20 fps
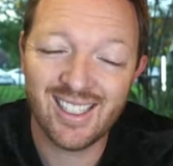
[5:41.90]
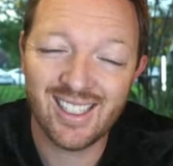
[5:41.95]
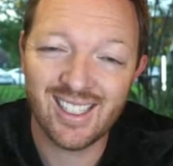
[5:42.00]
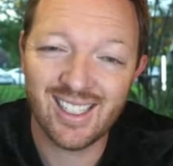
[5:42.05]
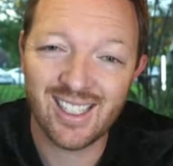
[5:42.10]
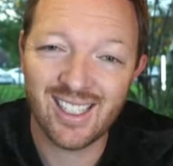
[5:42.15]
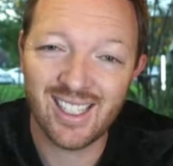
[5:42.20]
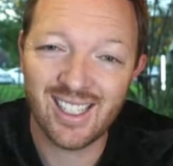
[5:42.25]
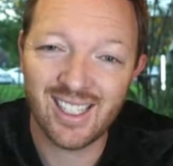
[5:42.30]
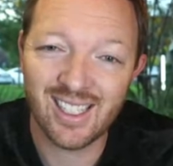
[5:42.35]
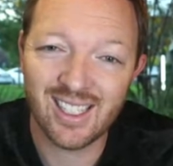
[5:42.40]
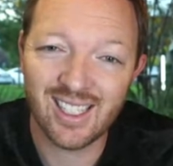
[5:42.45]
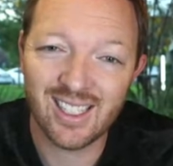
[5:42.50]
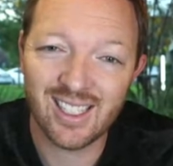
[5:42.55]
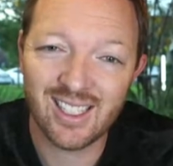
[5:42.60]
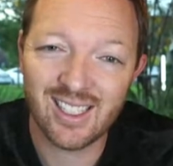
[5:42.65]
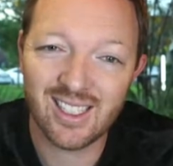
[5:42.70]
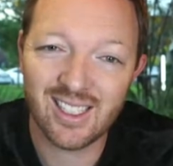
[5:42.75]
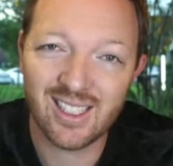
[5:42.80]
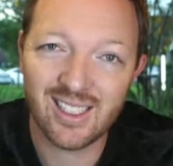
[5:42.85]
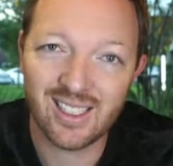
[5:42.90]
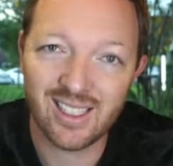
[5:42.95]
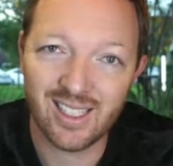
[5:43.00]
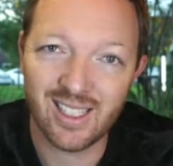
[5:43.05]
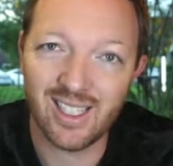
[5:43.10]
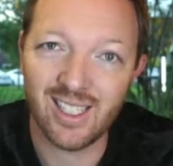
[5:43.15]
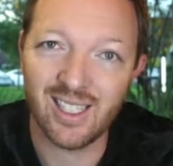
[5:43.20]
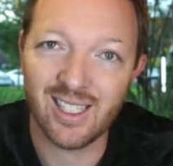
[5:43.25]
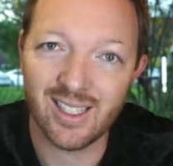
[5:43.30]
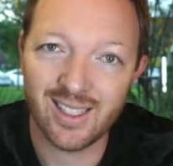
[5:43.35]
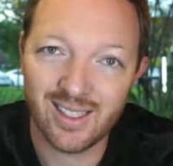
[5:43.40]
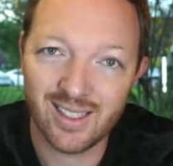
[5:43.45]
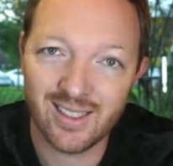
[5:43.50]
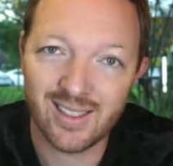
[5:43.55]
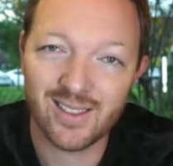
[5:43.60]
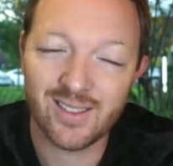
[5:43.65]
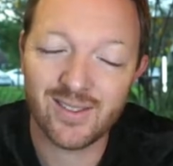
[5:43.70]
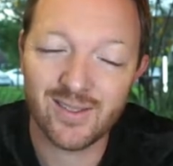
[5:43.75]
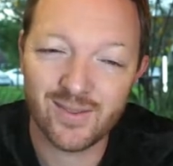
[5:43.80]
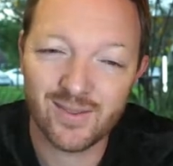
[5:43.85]

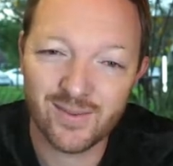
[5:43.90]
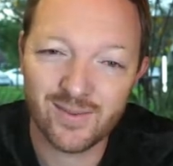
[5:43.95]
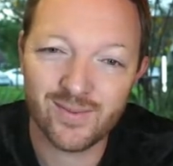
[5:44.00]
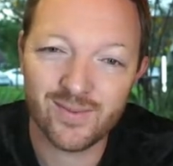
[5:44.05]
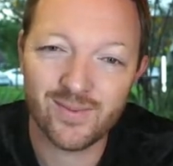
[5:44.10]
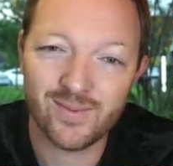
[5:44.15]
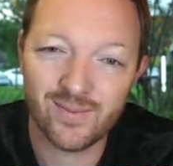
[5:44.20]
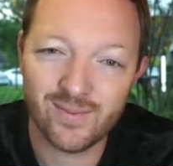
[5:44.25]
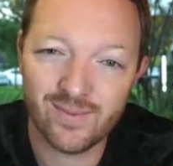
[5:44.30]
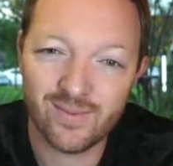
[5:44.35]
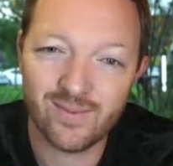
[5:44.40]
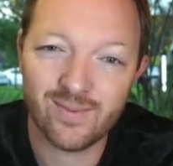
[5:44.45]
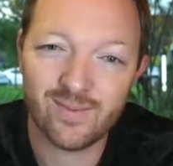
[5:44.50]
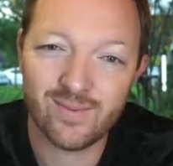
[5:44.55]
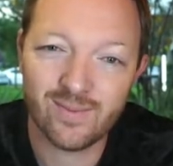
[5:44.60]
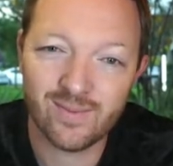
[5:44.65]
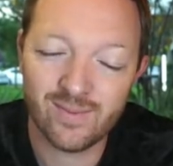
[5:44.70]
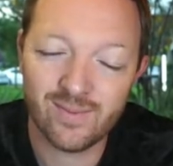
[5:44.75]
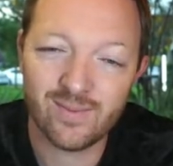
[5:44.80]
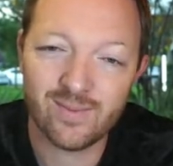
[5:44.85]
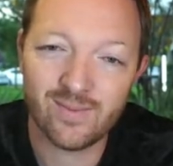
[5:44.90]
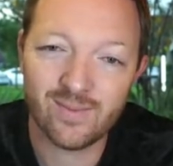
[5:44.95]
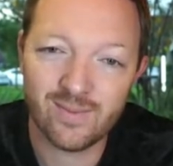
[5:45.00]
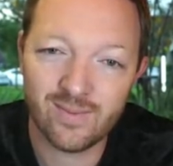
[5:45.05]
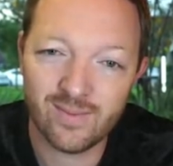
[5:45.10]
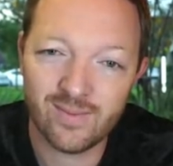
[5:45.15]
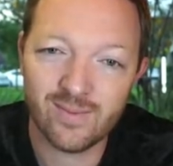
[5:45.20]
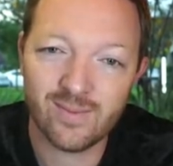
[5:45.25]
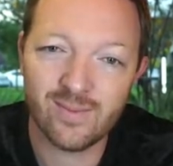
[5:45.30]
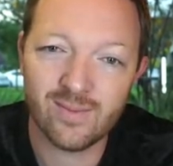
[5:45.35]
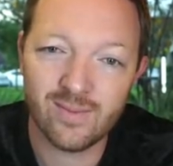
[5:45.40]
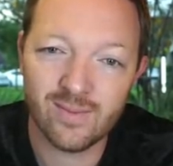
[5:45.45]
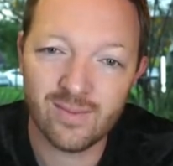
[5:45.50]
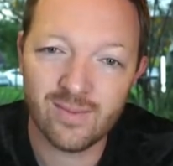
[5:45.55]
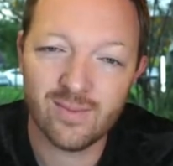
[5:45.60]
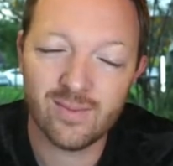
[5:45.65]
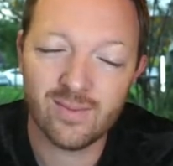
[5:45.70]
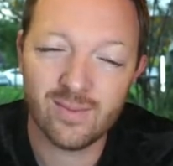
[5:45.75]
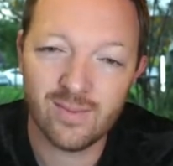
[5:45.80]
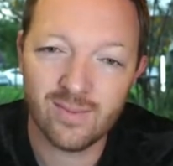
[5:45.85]

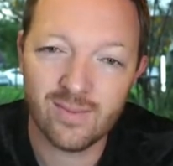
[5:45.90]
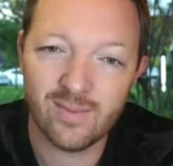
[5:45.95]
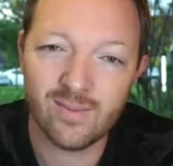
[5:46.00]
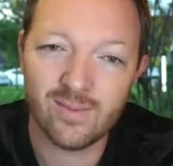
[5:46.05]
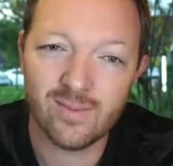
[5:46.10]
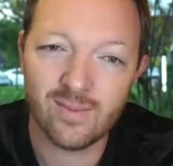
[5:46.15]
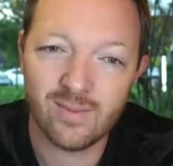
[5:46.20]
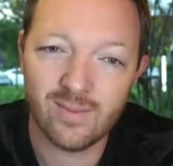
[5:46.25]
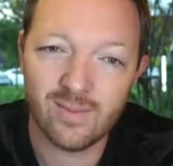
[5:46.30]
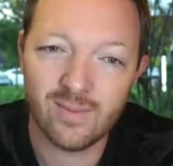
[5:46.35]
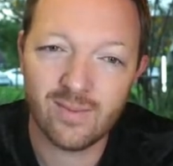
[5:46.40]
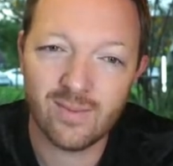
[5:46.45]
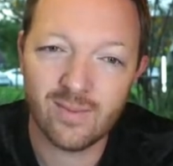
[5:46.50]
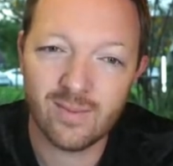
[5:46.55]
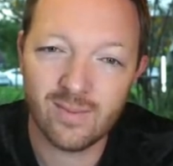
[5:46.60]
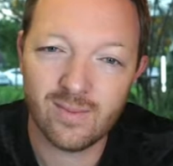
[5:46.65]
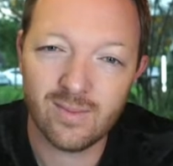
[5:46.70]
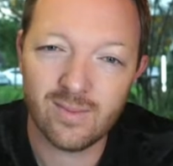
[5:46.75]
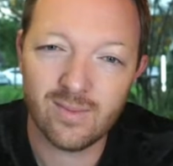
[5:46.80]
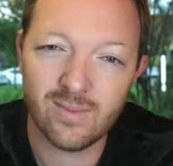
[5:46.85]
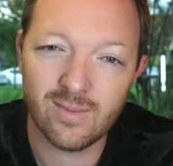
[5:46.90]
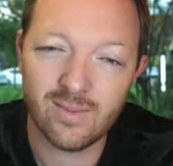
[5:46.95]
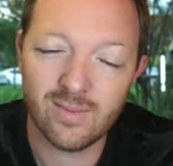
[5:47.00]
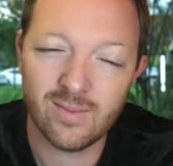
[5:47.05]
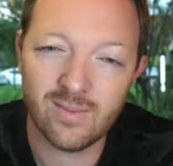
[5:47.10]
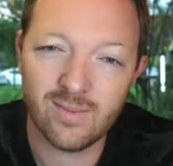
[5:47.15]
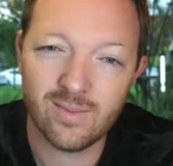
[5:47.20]
No words are spoken by the person on screen.